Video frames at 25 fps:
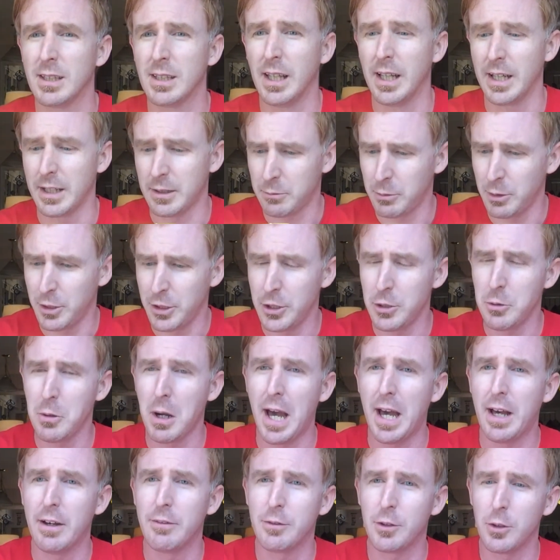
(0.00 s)
like when you
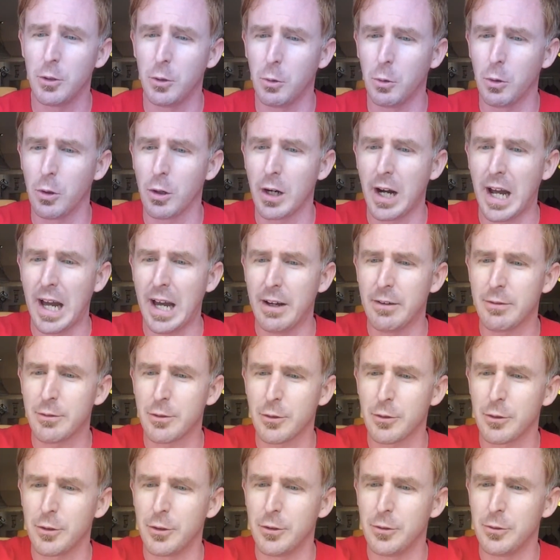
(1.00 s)
have your
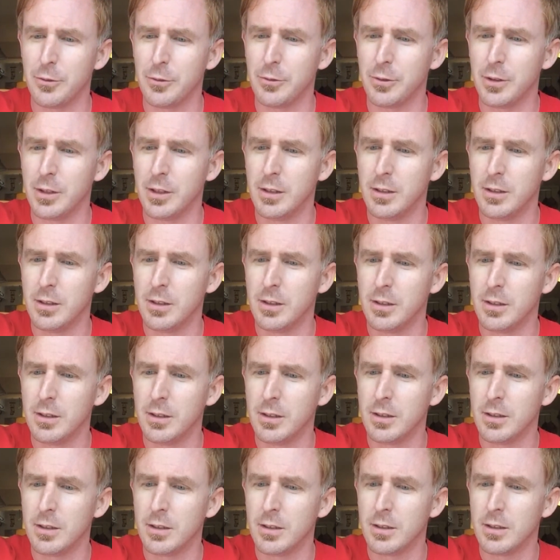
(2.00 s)
afternoon
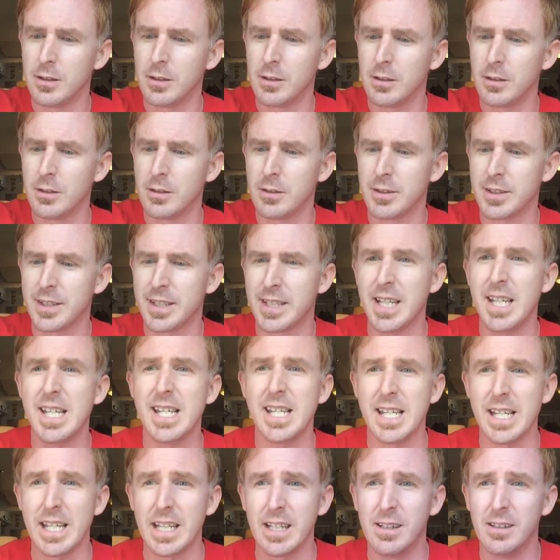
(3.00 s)

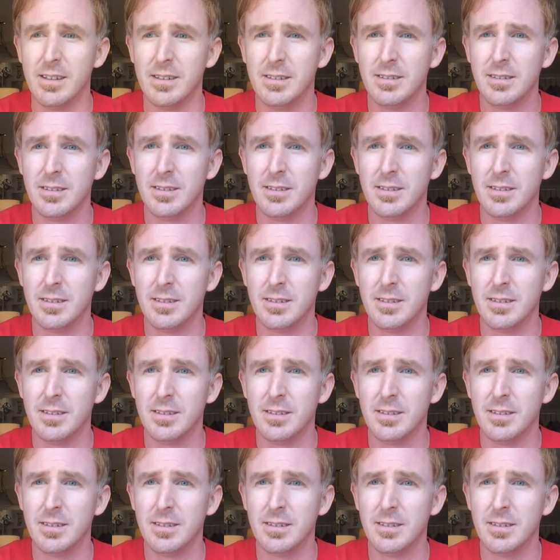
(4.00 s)
tea